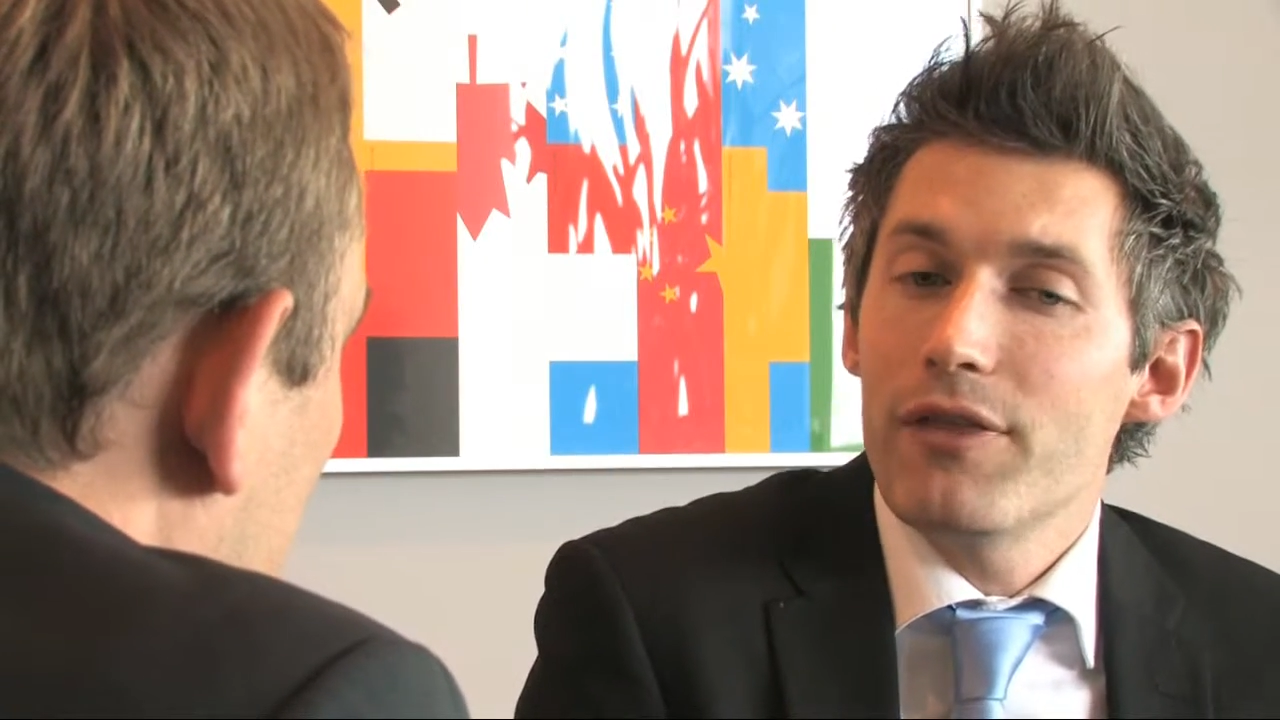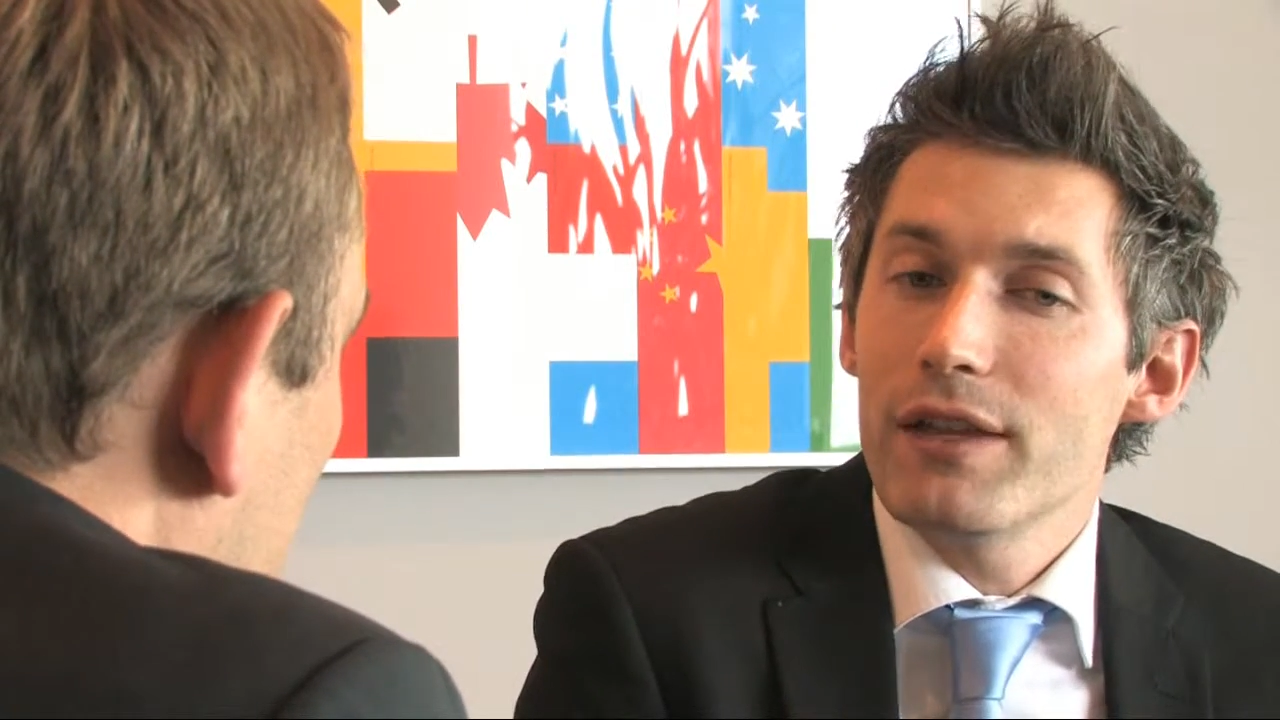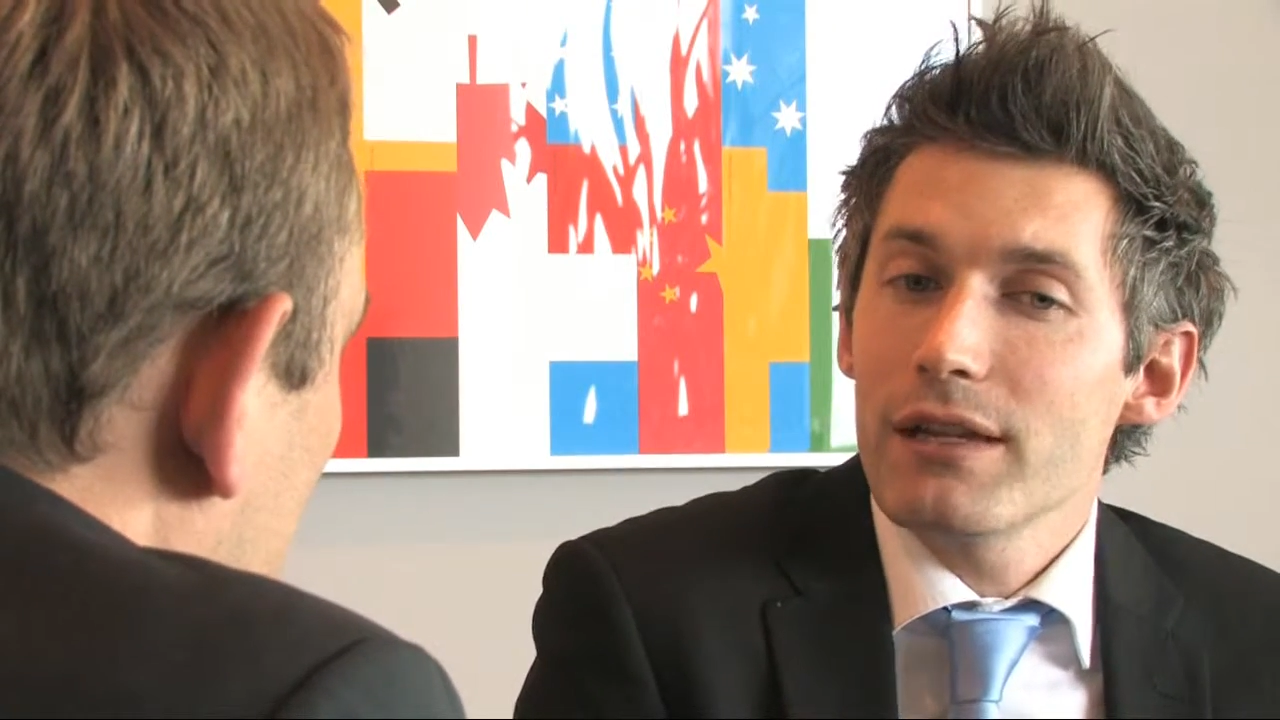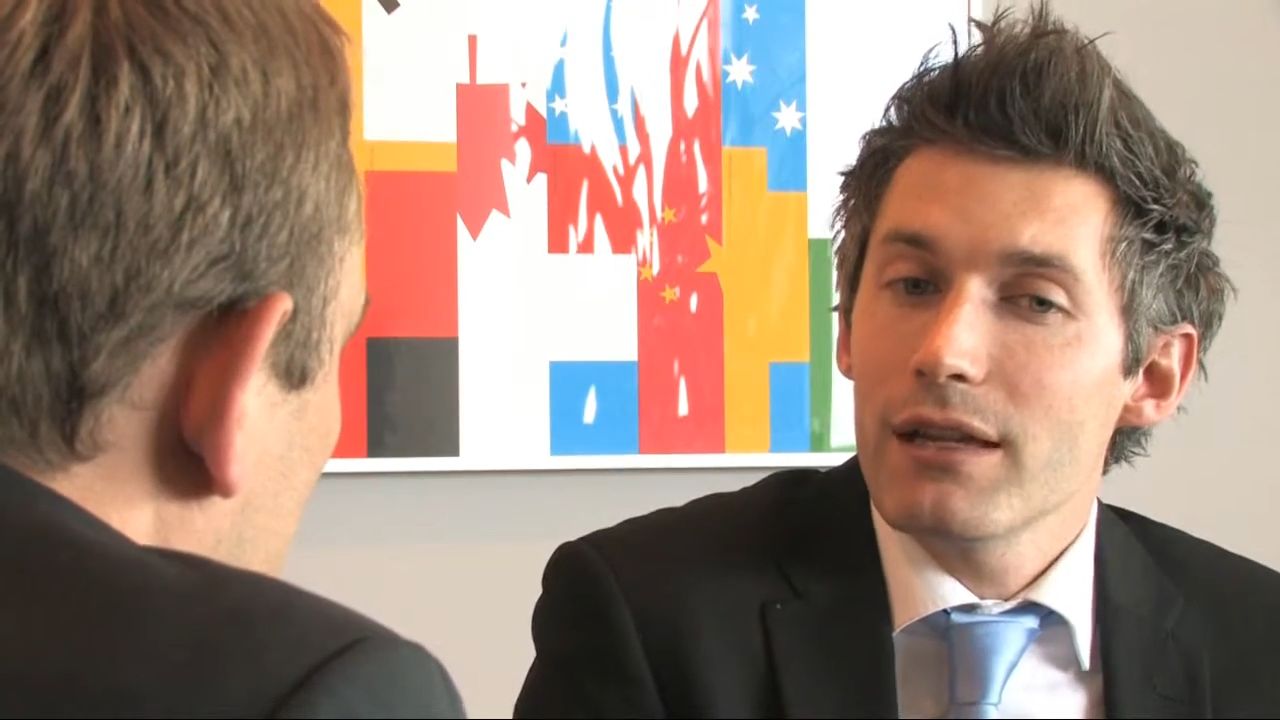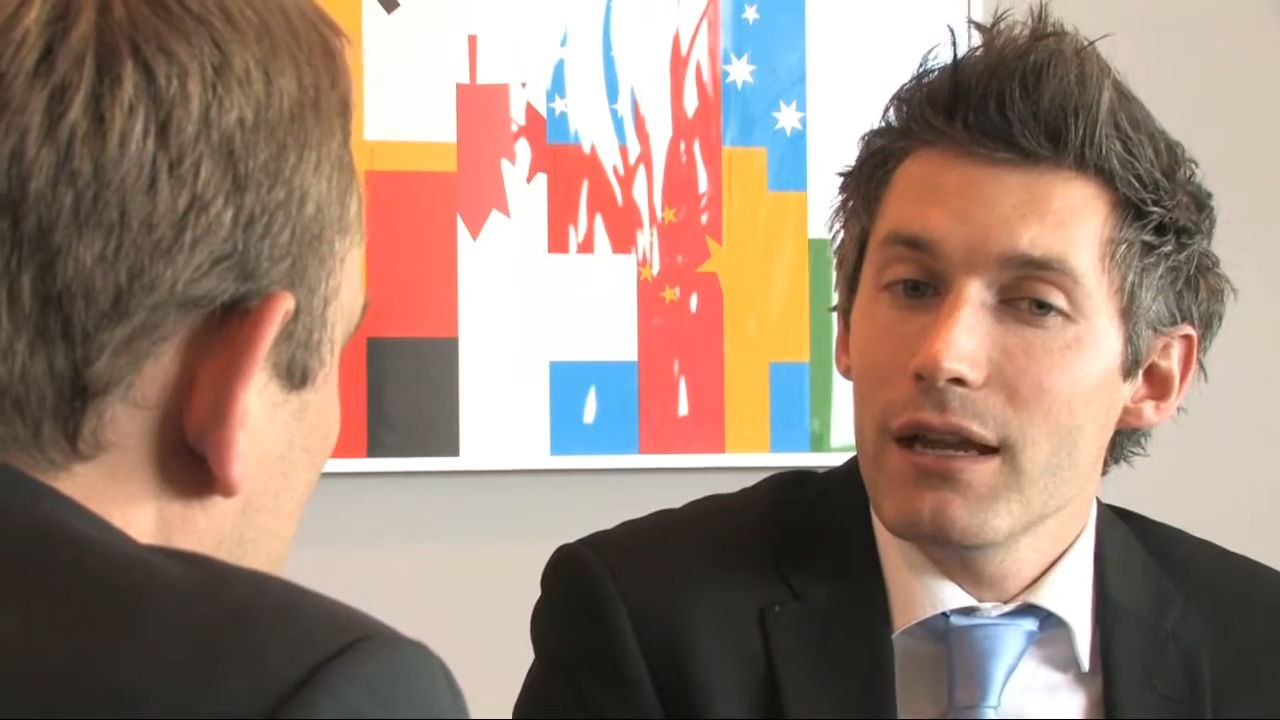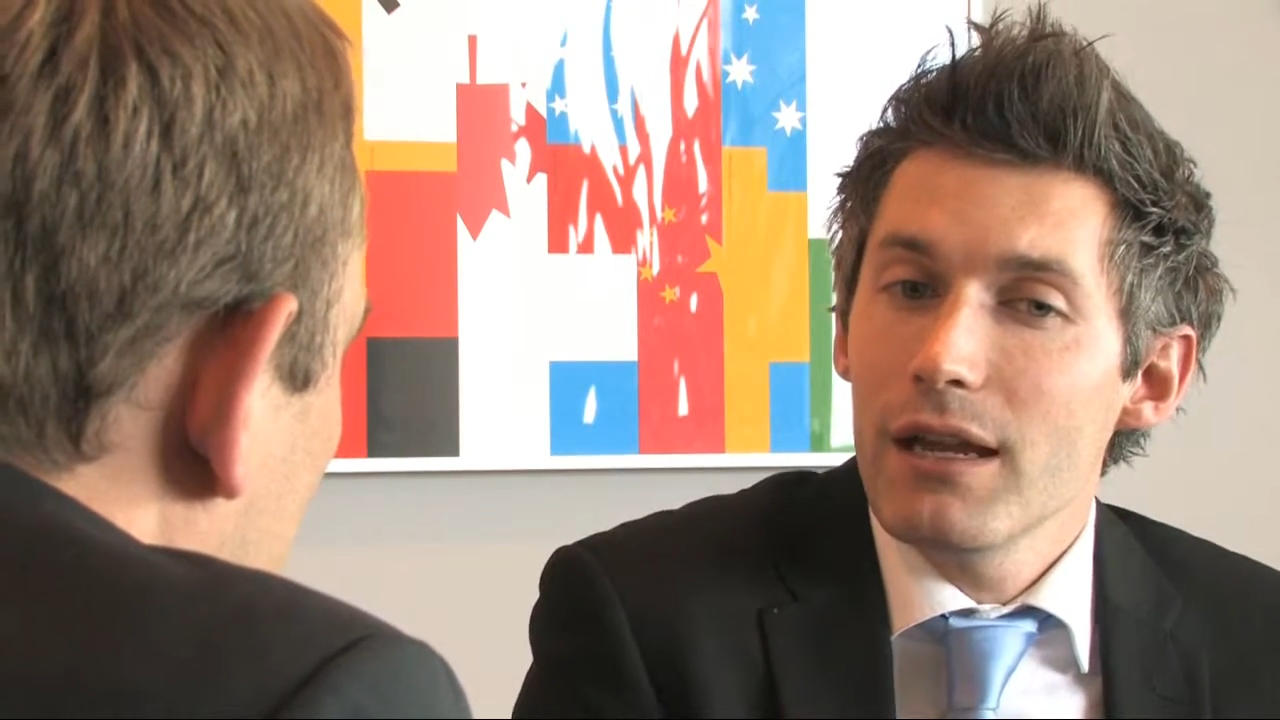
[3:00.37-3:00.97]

think